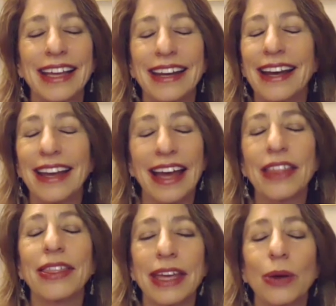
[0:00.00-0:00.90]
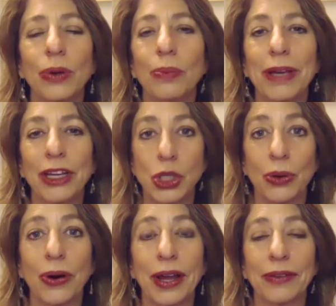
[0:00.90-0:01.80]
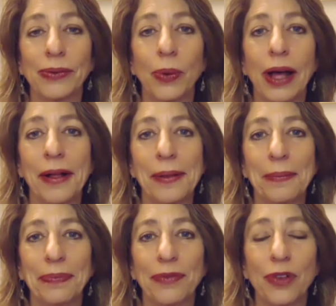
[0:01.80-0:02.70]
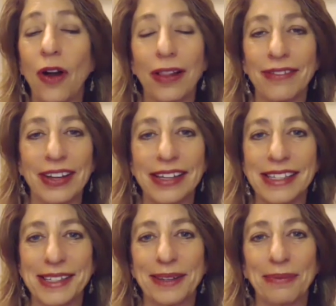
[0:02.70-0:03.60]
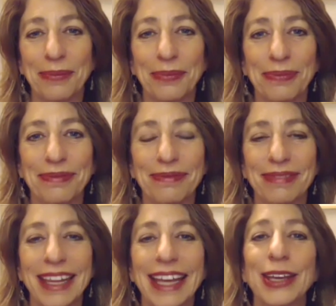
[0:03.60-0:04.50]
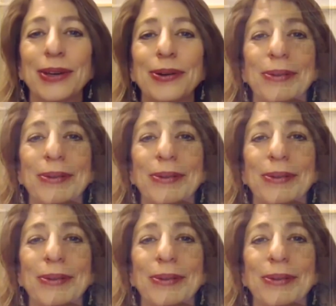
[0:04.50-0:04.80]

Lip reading: I think it will be a joy as well for all of us. Thank